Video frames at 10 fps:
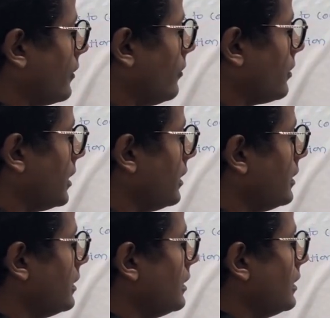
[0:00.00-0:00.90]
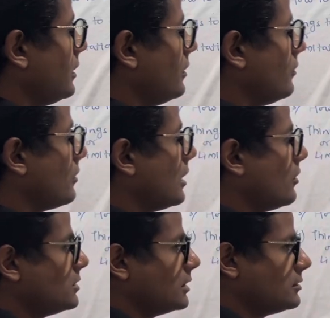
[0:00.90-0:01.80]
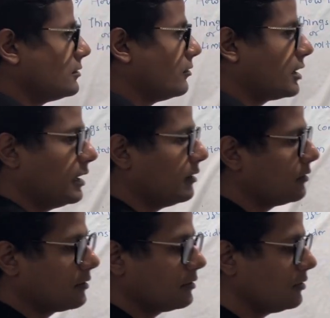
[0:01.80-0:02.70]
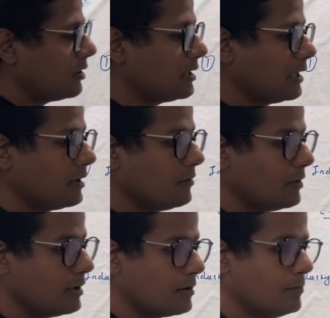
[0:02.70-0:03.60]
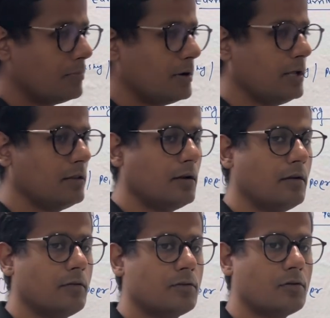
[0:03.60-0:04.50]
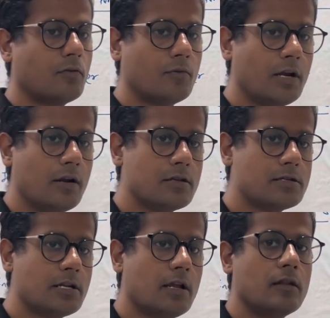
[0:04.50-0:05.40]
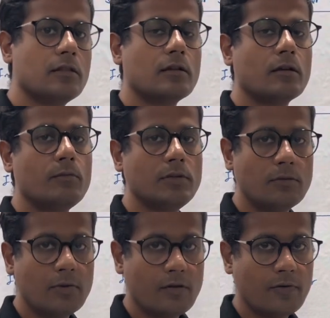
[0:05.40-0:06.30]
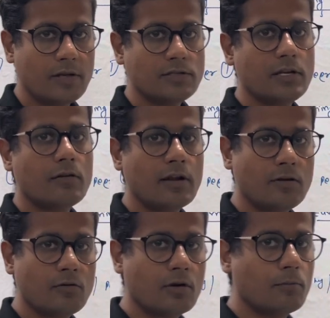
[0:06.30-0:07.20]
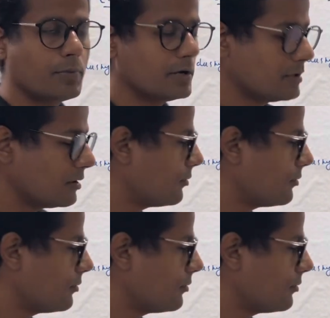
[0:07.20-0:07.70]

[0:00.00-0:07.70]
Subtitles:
okay? You cannot just, okay, you are taking one company in the software industry and another company in the manufacturing, trying to compare their